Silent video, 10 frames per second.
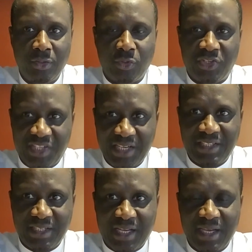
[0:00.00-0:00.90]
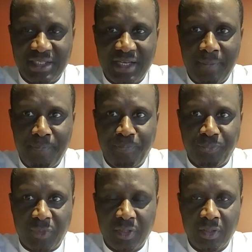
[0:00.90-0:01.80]
to sensitize them,
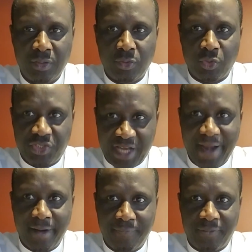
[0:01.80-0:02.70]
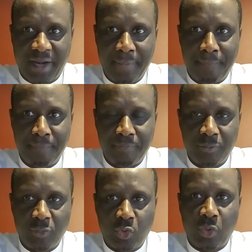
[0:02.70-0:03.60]
to stand up for them,
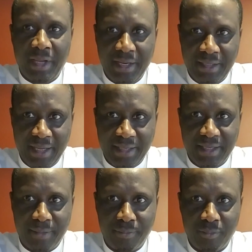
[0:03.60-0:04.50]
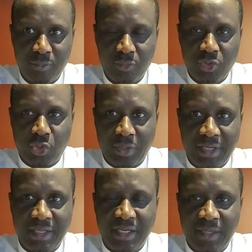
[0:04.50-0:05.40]
to engage them, so
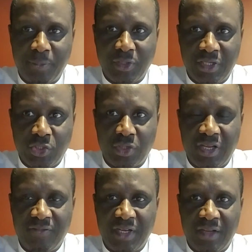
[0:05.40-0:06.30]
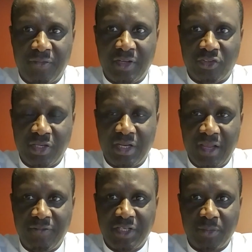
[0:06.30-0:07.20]
that the deportation, even if it is
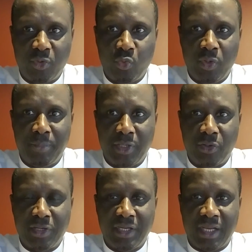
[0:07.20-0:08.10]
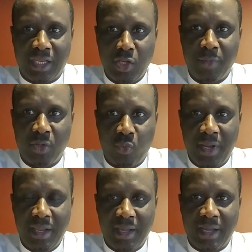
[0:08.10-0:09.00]
inevitable, would be done in a human
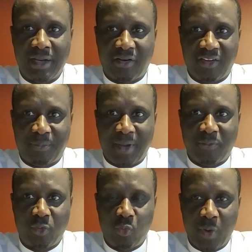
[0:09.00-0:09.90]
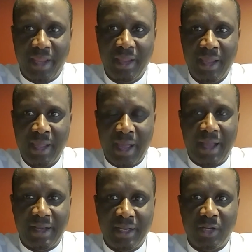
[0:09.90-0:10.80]
way and a respectful way,
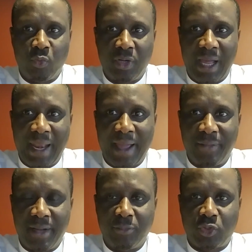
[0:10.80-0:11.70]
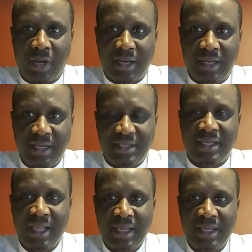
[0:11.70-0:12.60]
and then it will allow them to at least